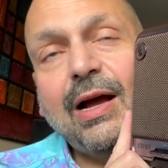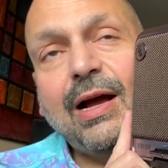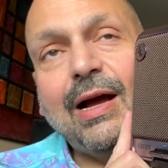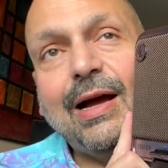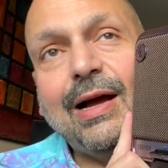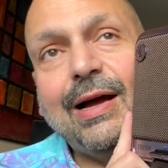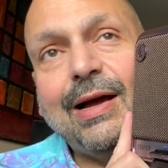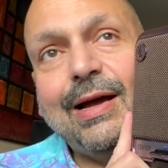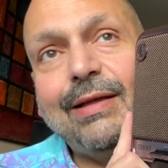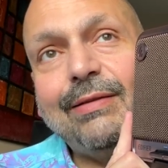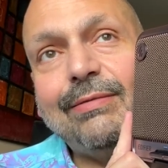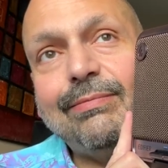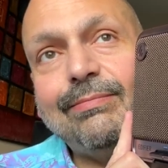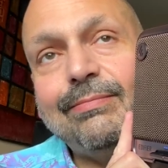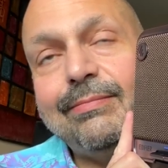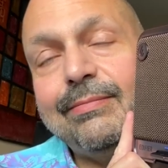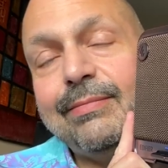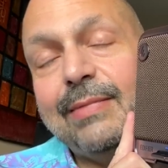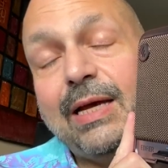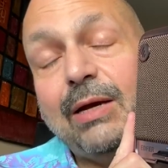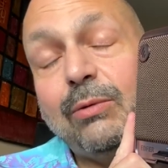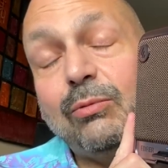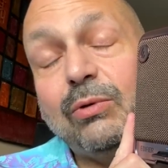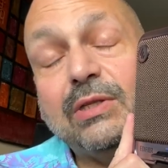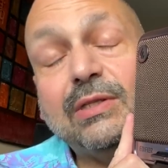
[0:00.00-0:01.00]
I
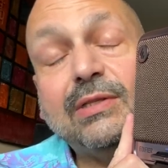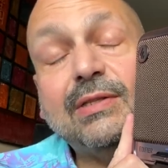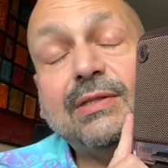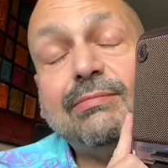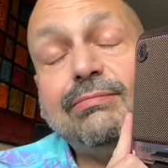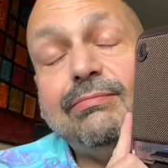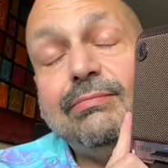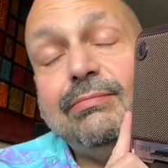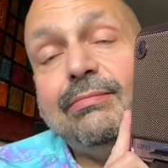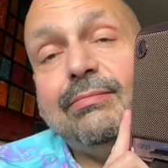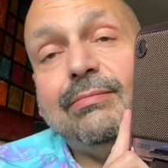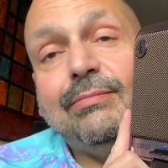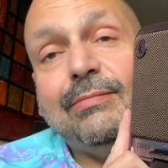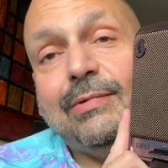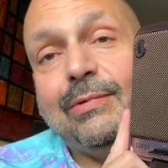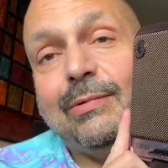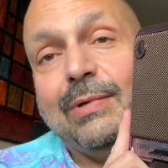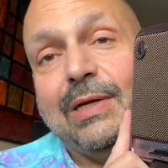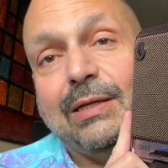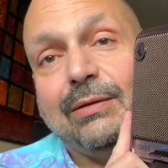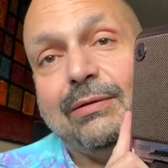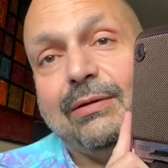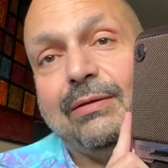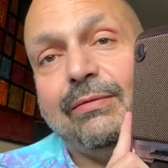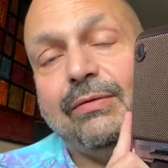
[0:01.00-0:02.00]
It would,
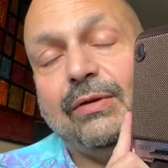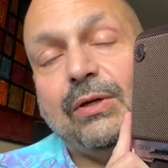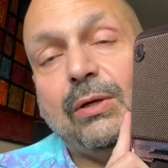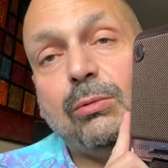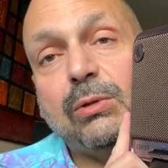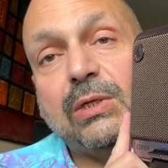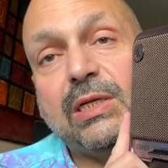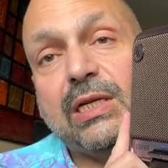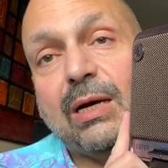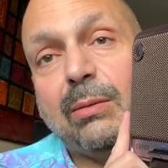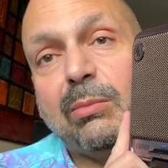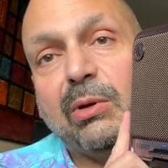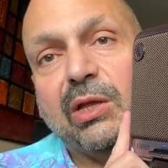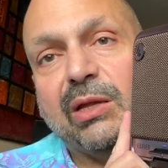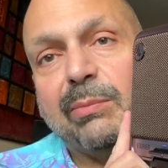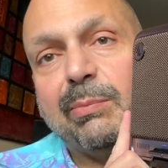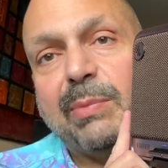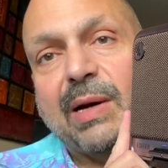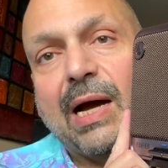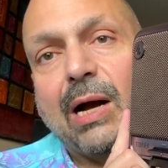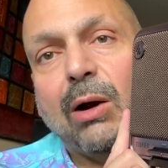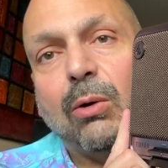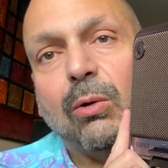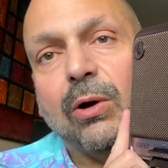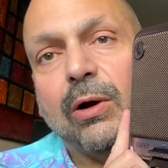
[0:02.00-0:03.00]
well, it would double the
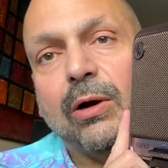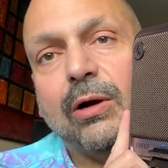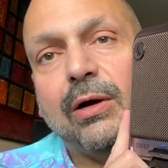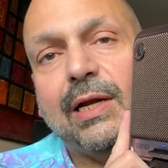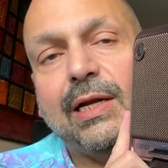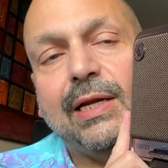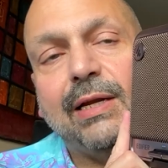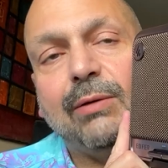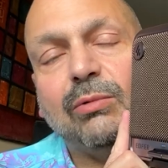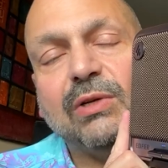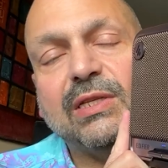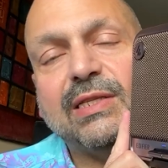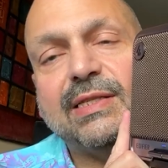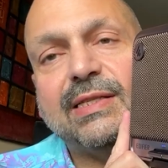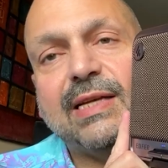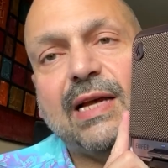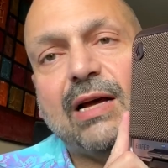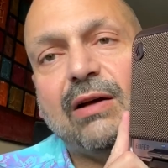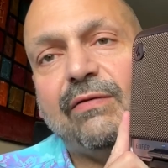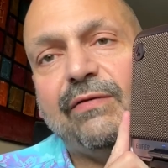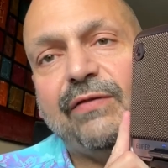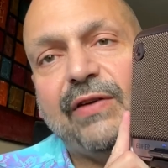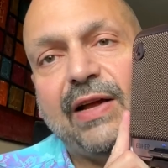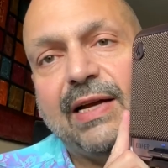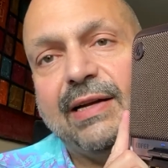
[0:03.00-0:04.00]
power, and it would
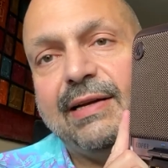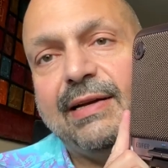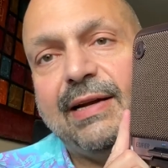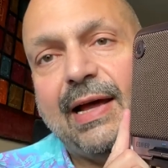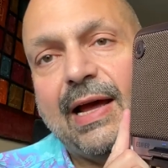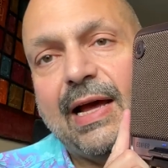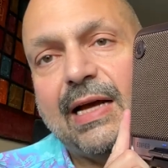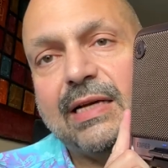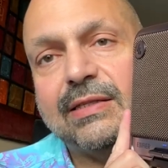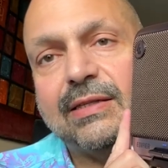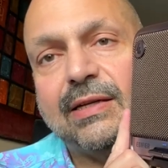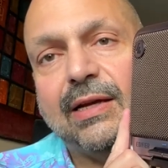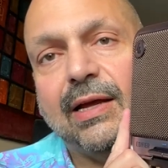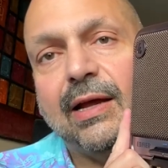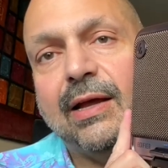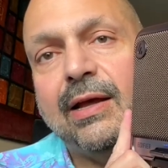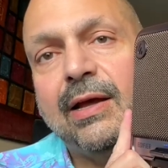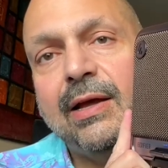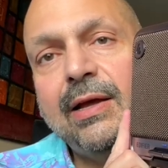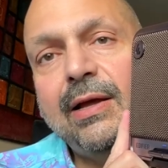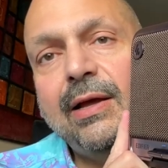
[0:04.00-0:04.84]
sound fantastic.